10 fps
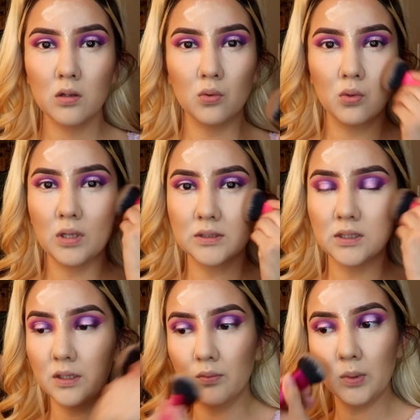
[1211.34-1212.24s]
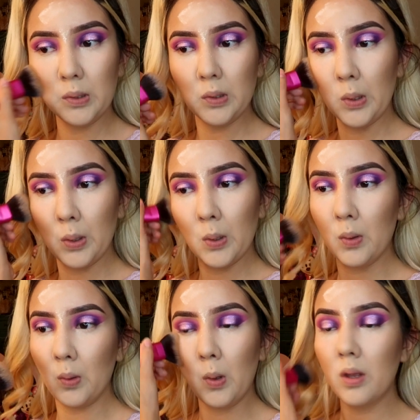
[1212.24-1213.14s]
Oh, that's looking really good.
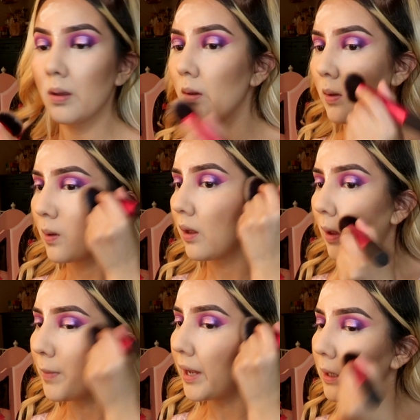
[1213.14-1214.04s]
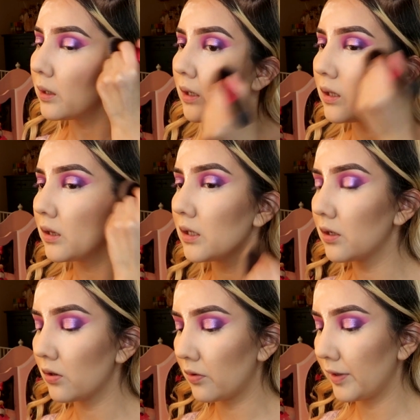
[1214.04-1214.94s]
It might look a
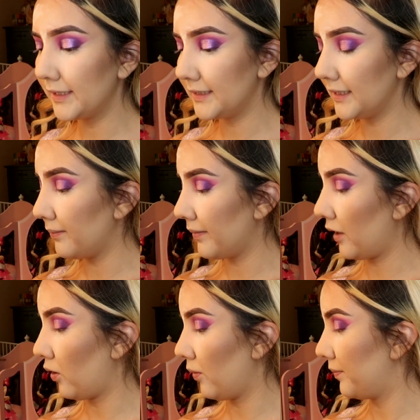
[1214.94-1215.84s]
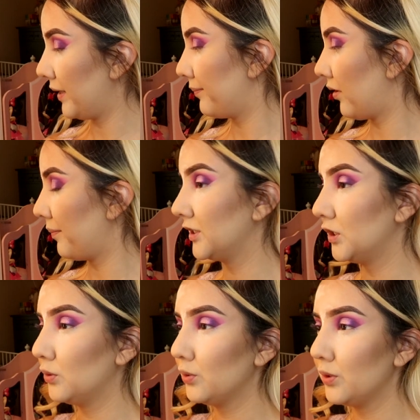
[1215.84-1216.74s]
little crazy, but I promise
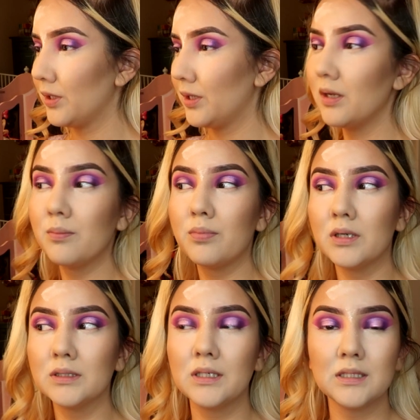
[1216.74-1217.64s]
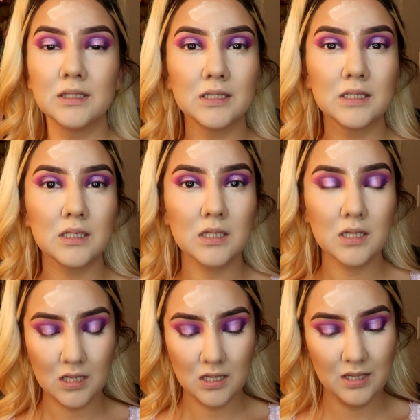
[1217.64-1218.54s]
you, in person it doesn't.
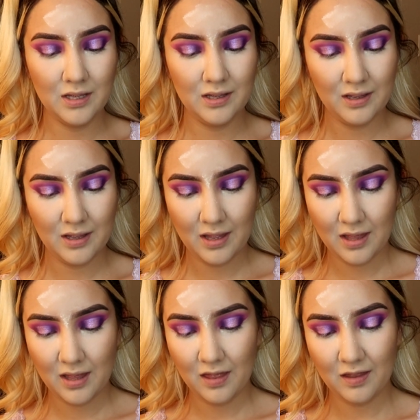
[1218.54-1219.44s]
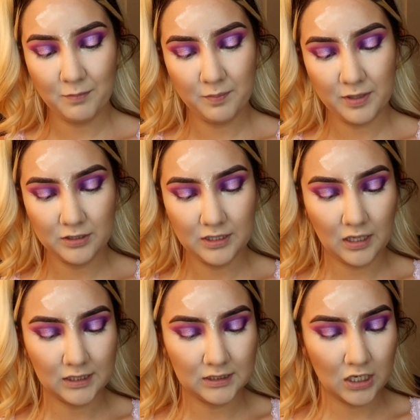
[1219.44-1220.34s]
But I'm gonna be using
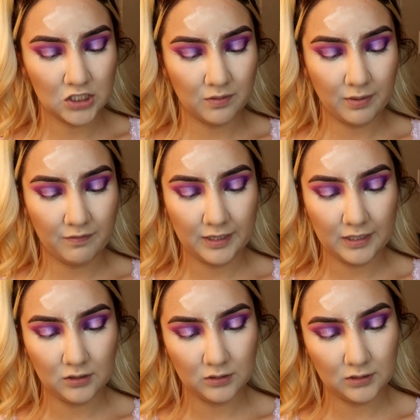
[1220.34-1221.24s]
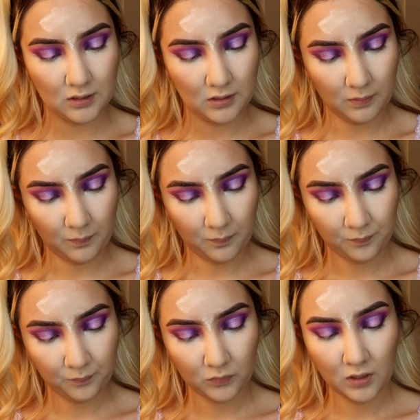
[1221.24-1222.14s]
Anastasia Beverly Hills
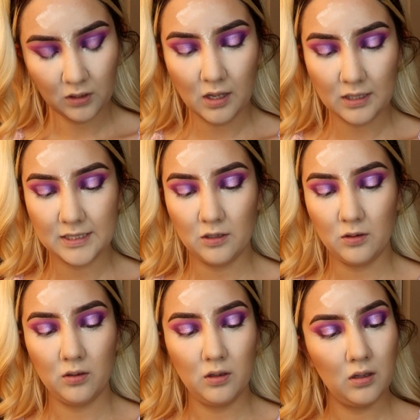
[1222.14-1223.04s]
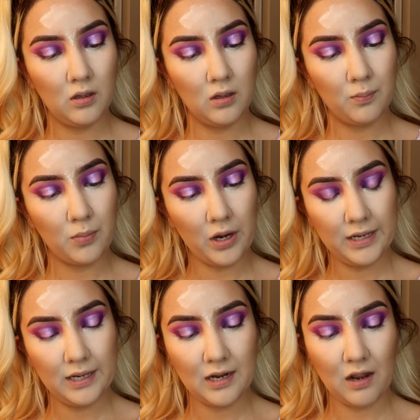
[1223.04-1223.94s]
Cocktail
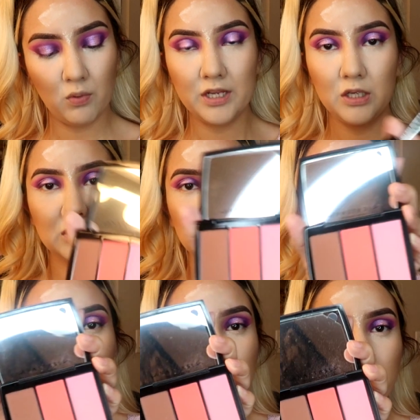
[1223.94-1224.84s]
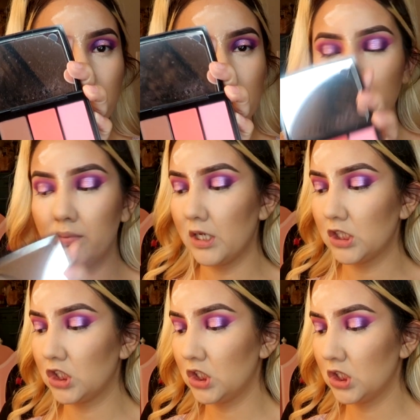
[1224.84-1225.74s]
Party, and I want to use this pretty
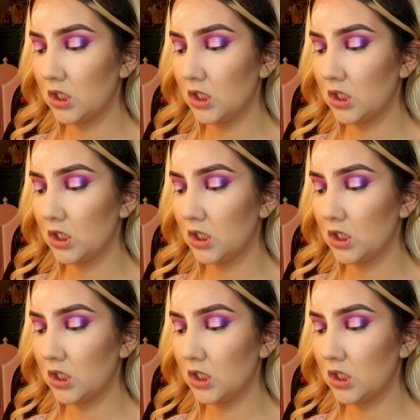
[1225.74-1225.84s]
blush.